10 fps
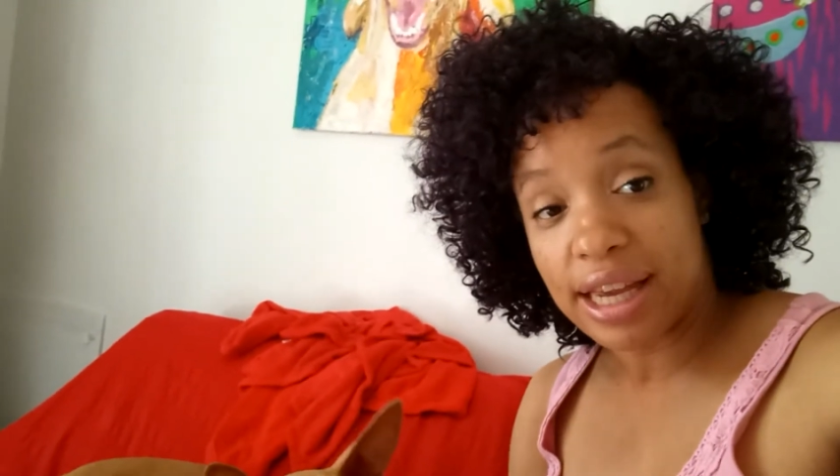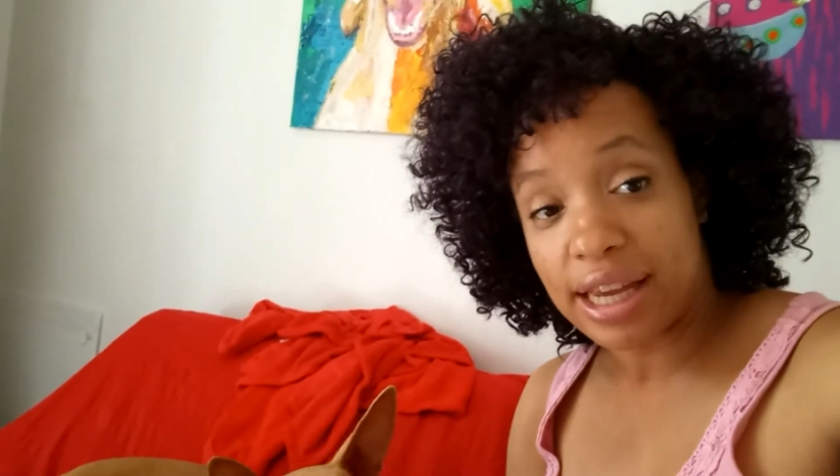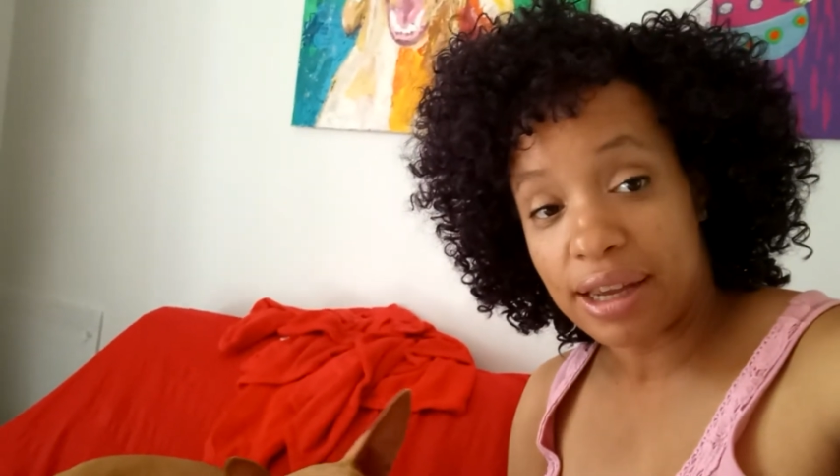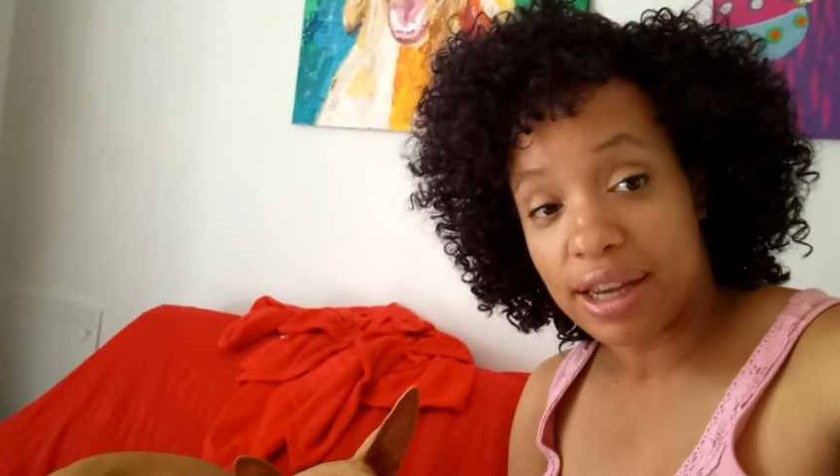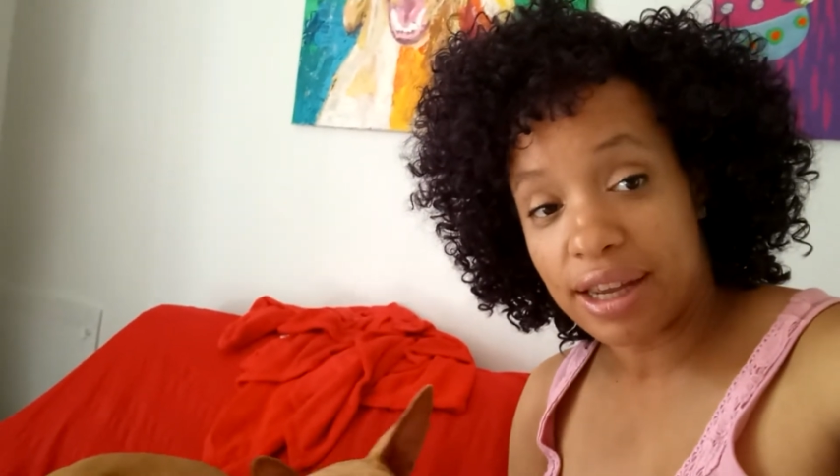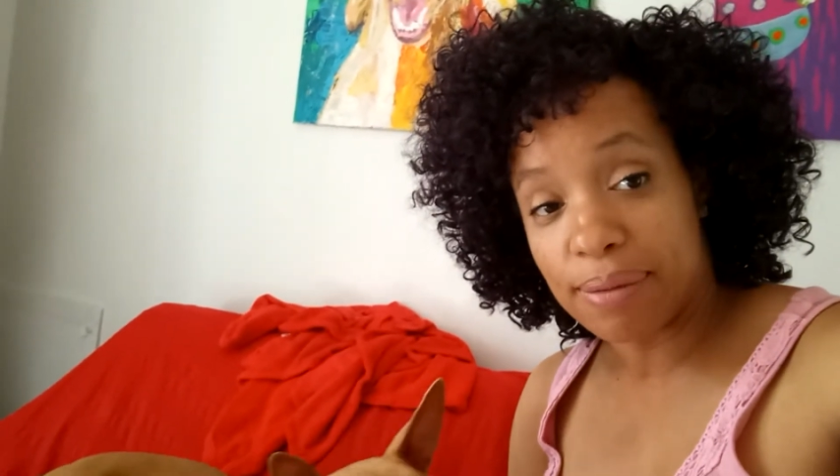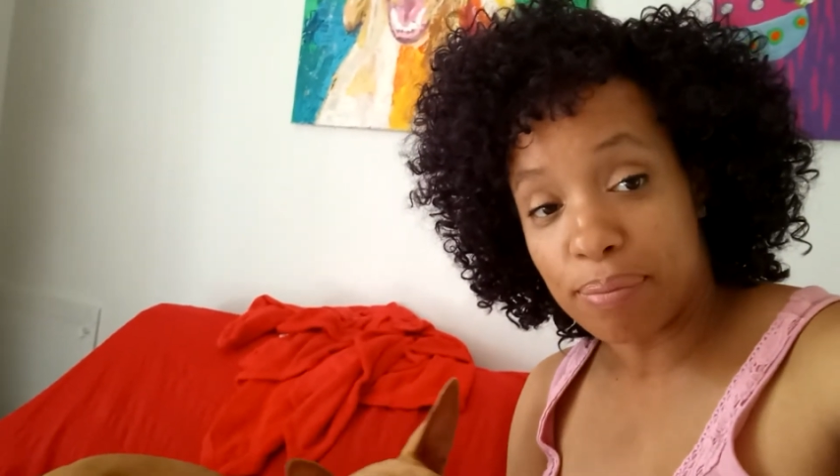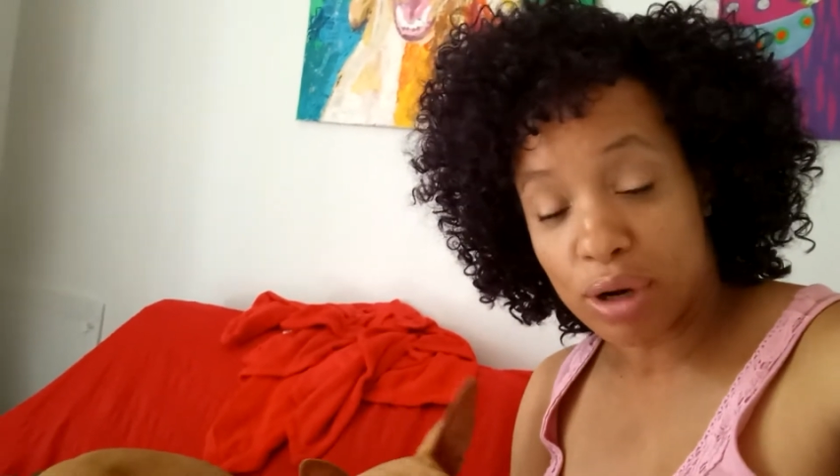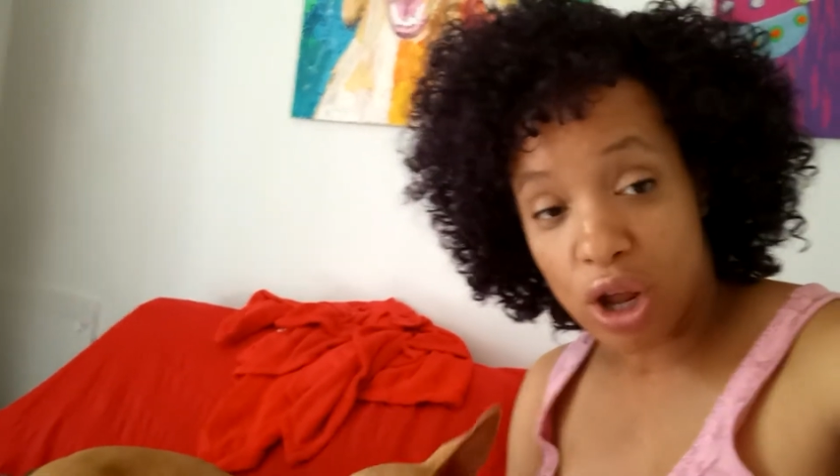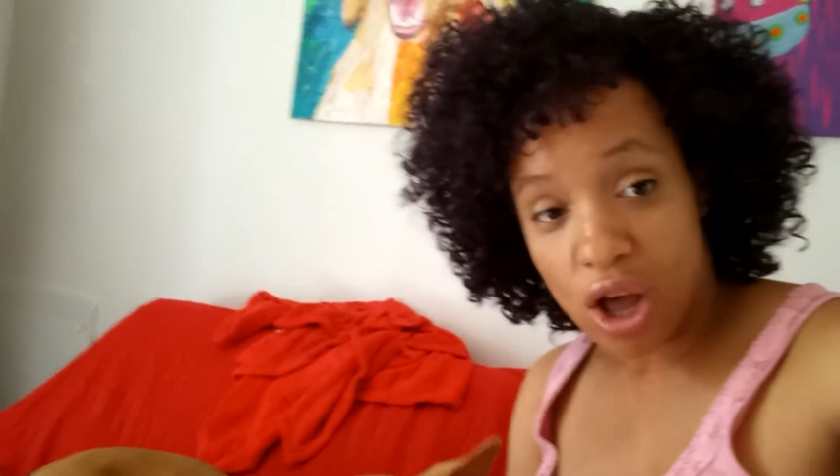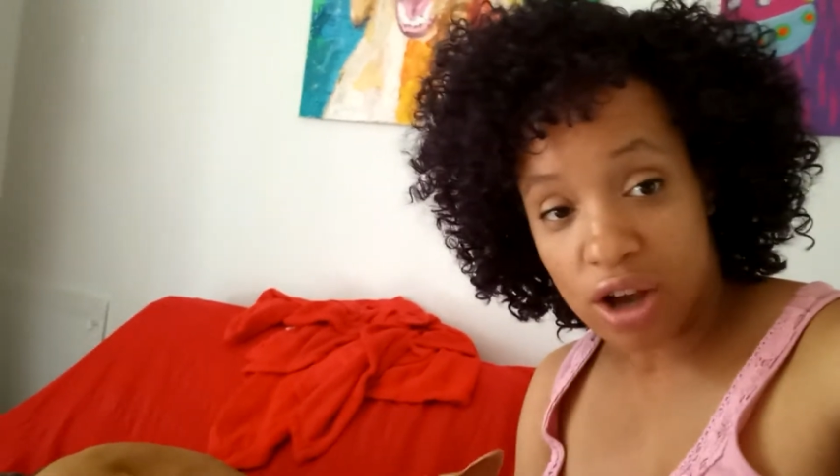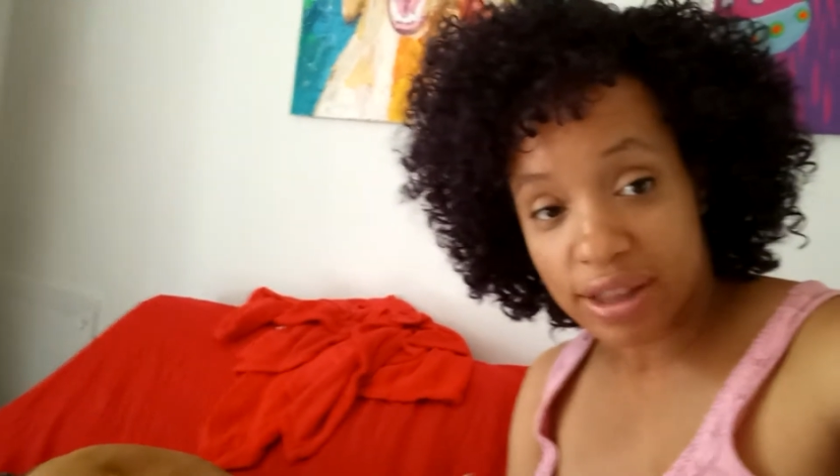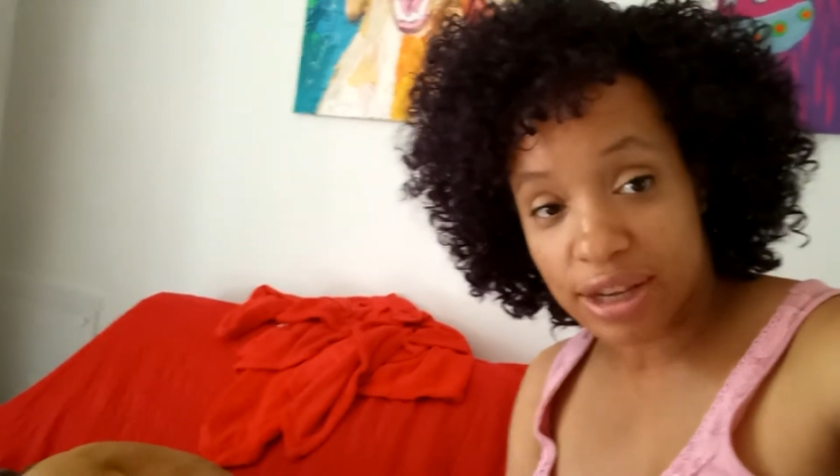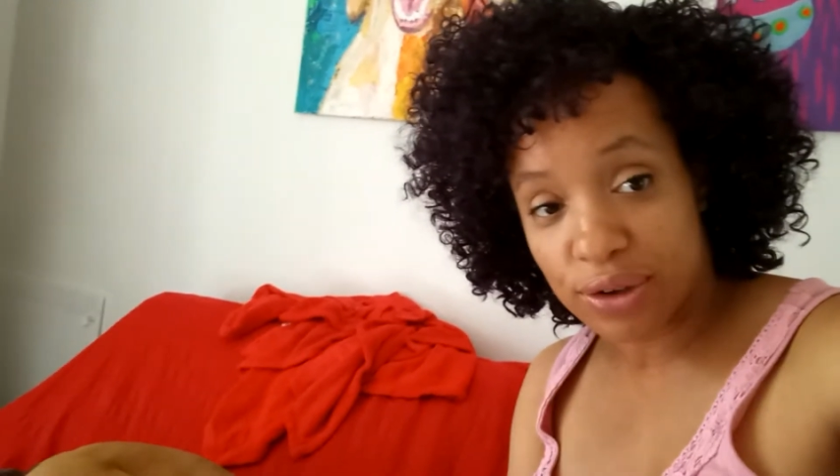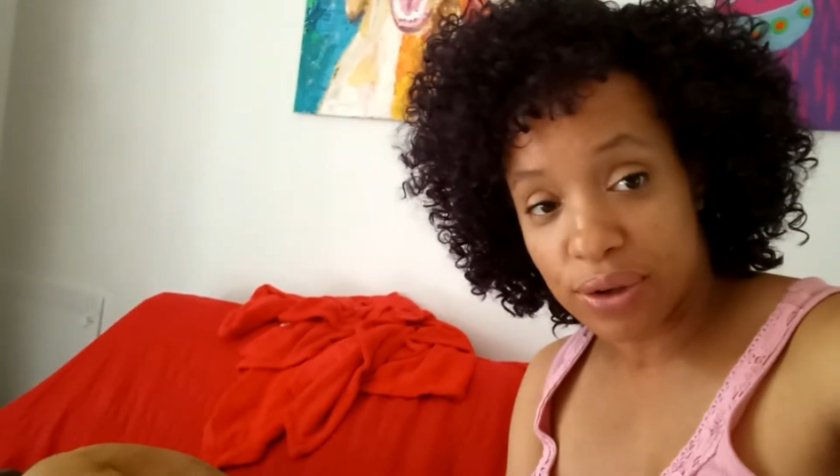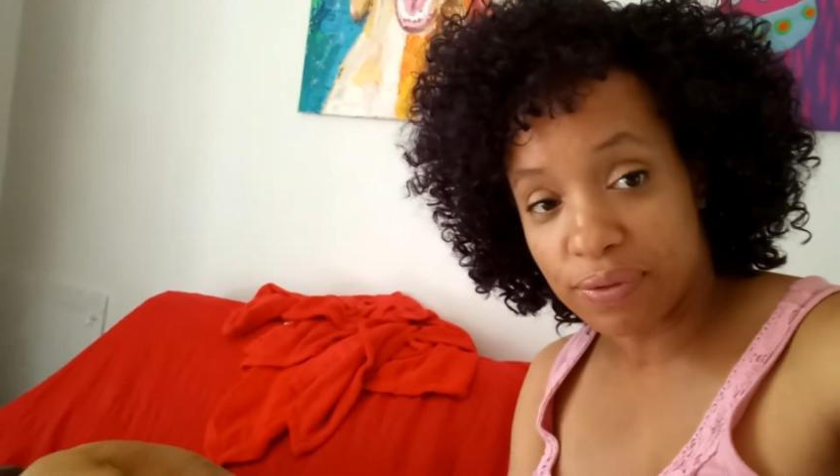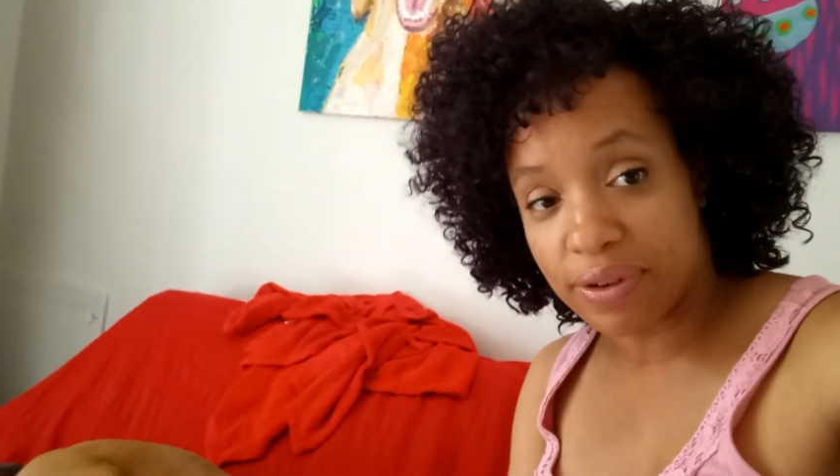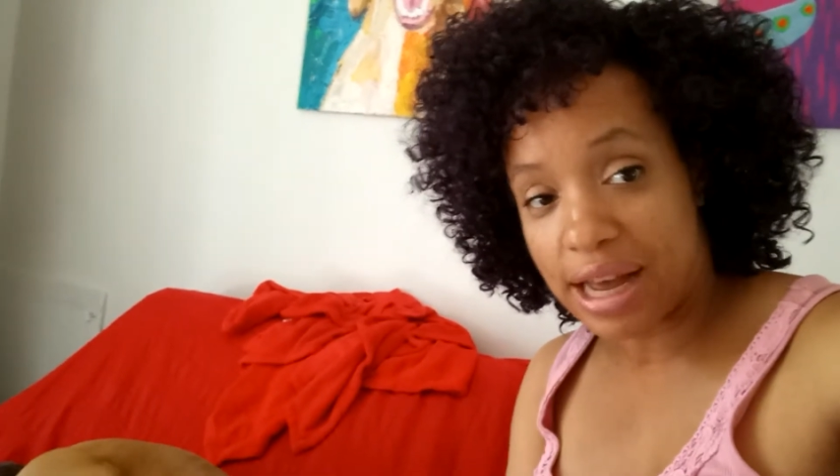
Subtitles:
a blog that you can